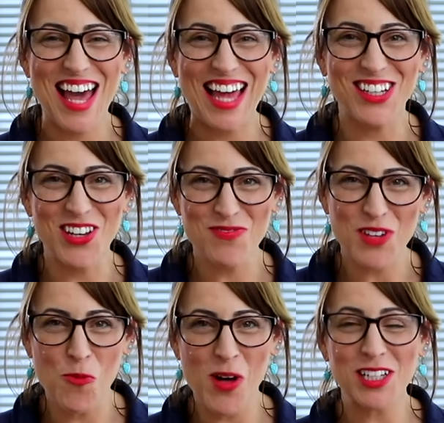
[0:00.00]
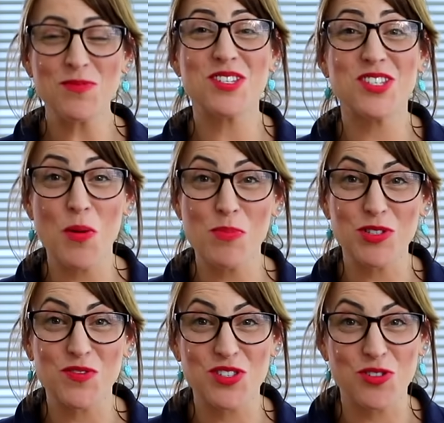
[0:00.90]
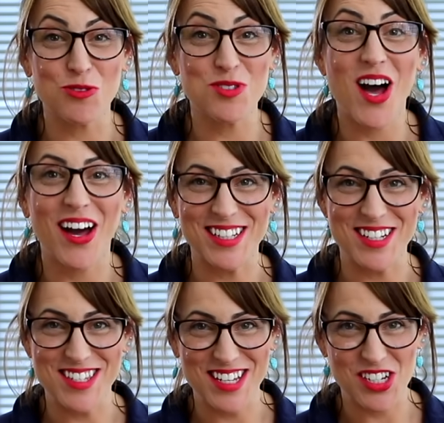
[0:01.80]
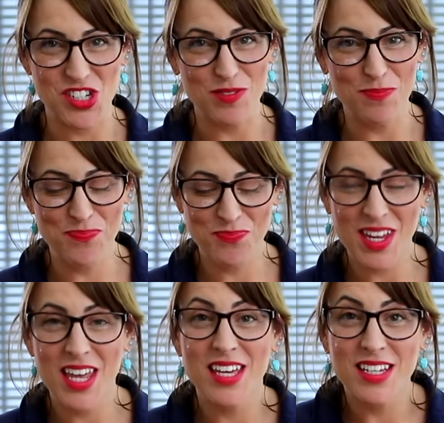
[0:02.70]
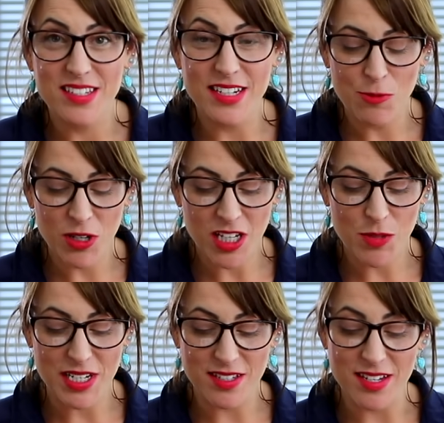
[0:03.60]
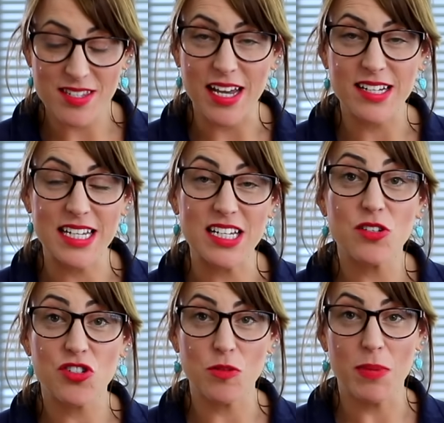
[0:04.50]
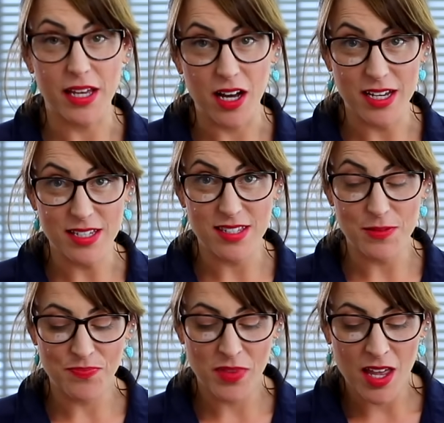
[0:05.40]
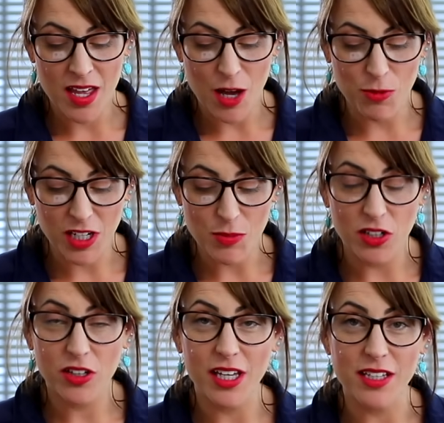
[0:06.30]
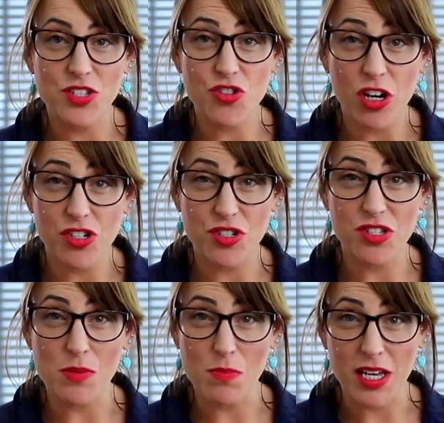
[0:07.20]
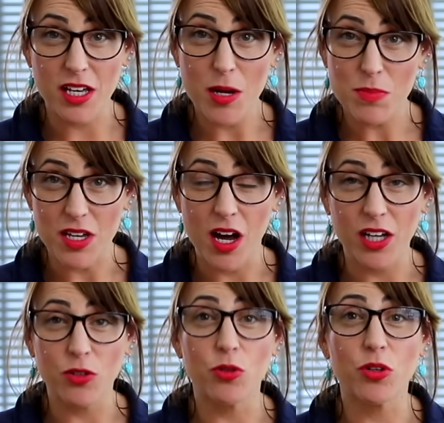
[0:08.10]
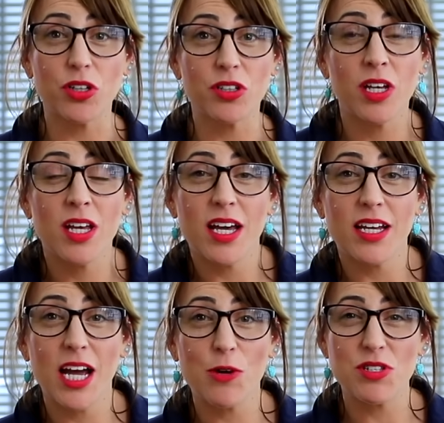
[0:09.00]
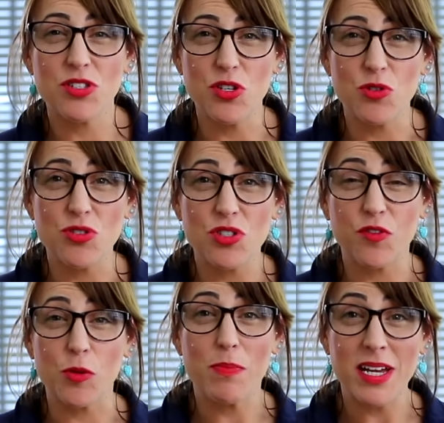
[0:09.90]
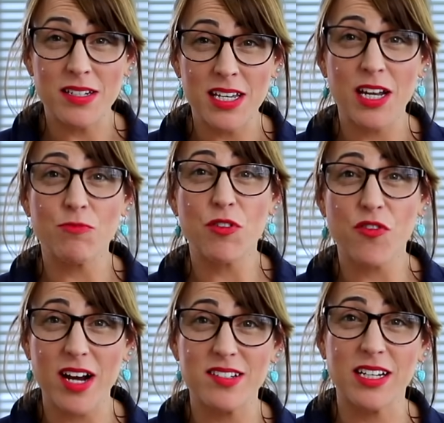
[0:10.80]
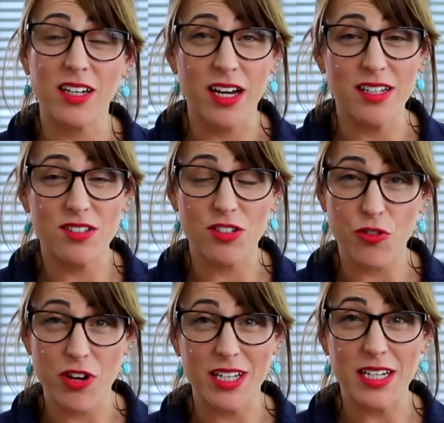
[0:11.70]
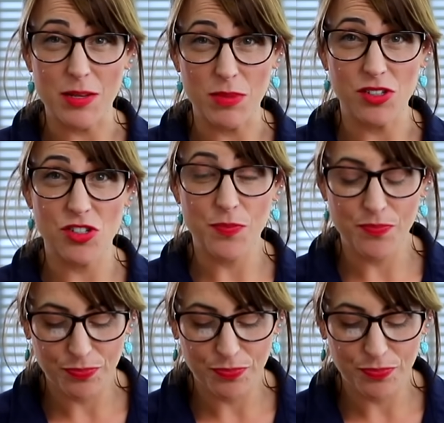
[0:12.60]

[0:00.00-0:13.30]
Hello, and welcome to Samples for School's Eye Dissection. Today we're going to be dissecting two pig eyes, and we're going to be looking at the structures that make up the eye organ and how it's used for bending and refracting light to create an image.